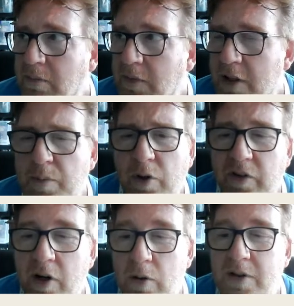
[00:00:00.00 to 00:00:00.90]
That's more
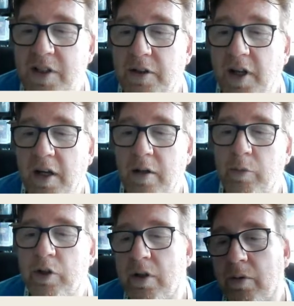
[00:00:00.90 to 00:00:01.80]
of a wholesale game,
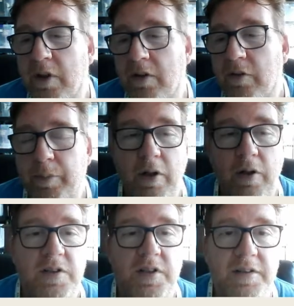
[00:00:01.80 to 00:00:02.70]
and you don't want to give up your
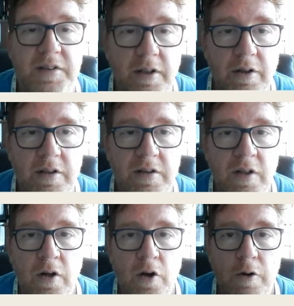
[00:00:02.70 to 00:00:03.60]
wholesale secrets.
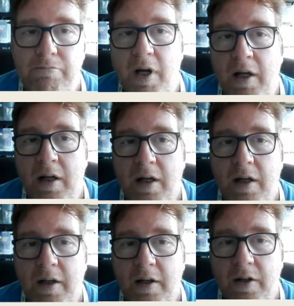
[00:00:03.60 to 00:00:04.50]
But
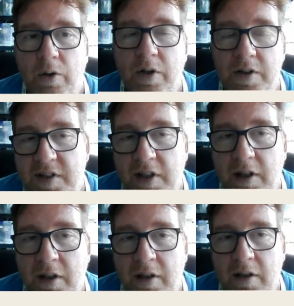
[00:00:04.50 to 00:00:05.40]
you could
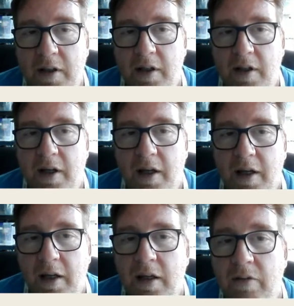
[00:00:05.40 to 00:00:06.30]
see,
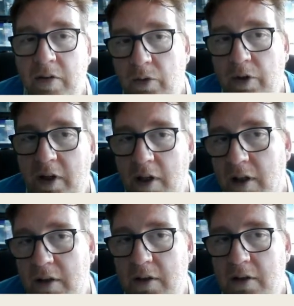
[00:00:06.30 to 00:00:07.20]
even
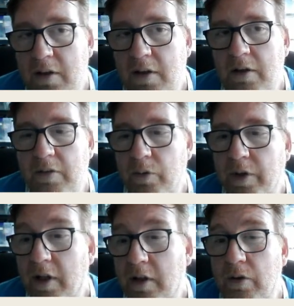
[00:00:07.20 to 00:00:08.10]
without doing
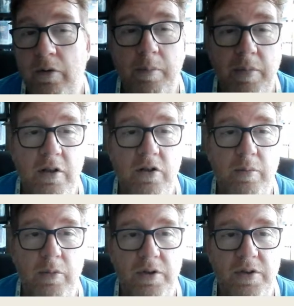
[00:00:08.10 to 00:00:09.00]

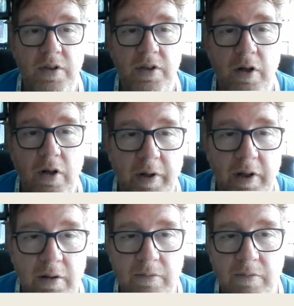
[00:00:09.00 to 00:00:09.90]
replenishables, you know, I
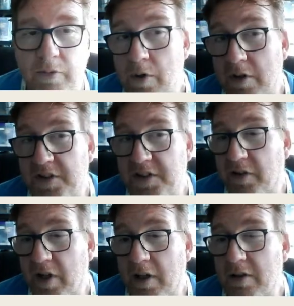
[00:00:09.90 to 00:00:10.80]
made
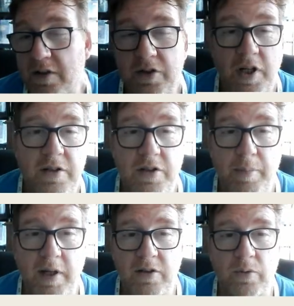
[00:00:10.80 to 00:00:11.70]
$407 and change the
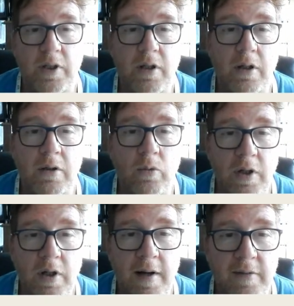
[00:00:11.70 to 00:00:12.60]
past week on
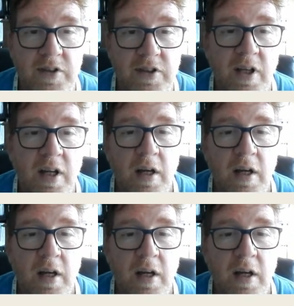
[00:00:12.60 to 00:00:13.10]
one-offs.